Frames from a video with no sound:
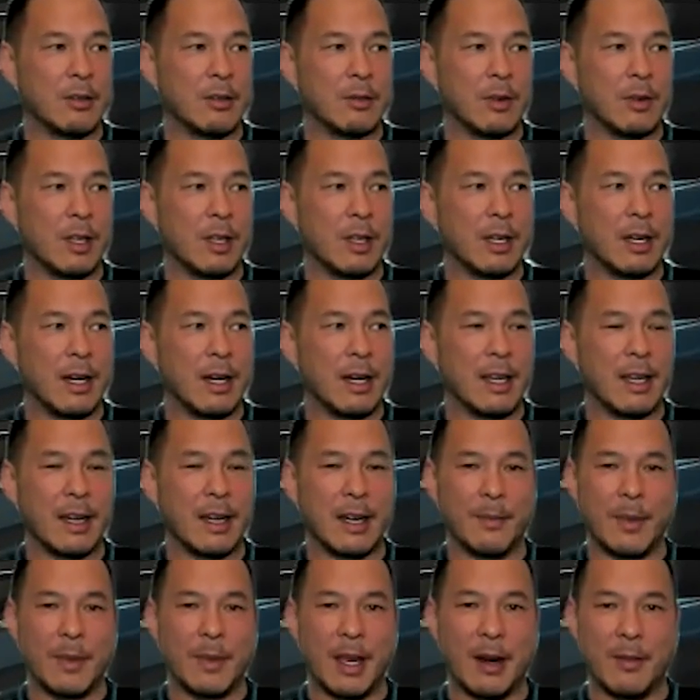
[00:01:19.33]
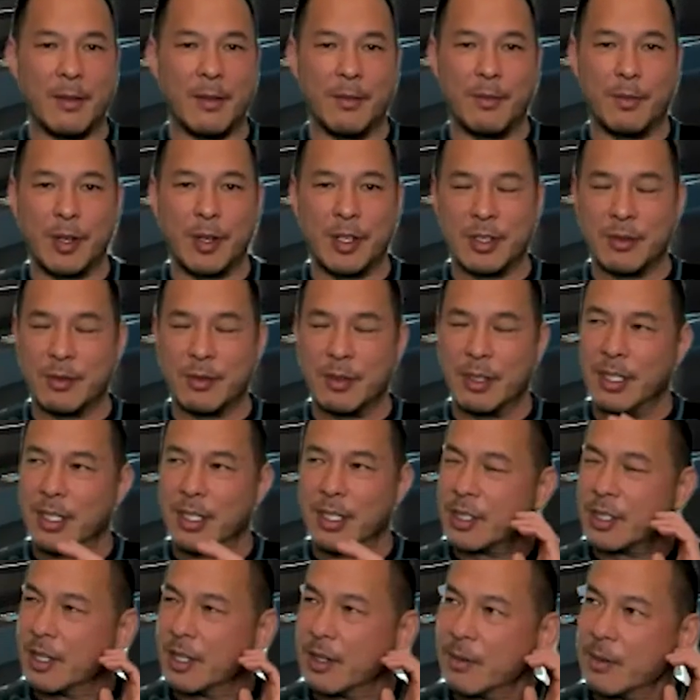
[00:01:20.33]
and again, I'm not pushing
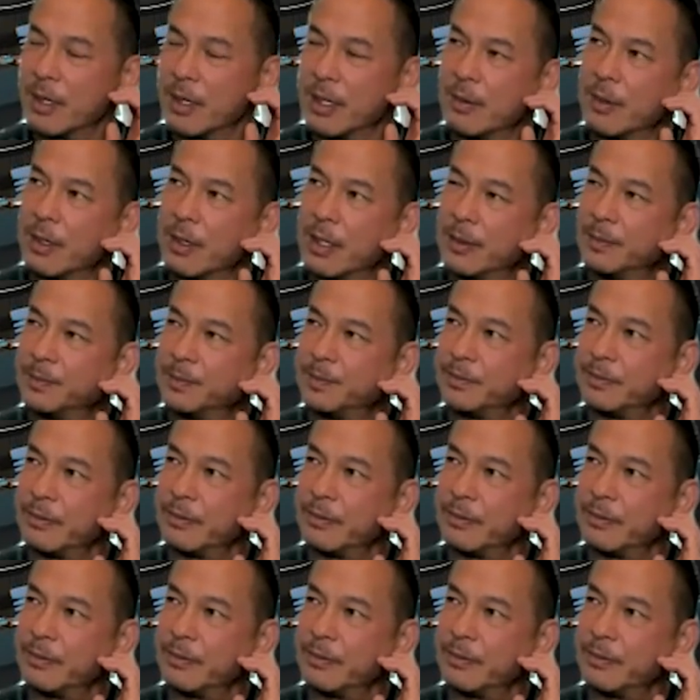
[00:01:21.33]
religion on anybody, but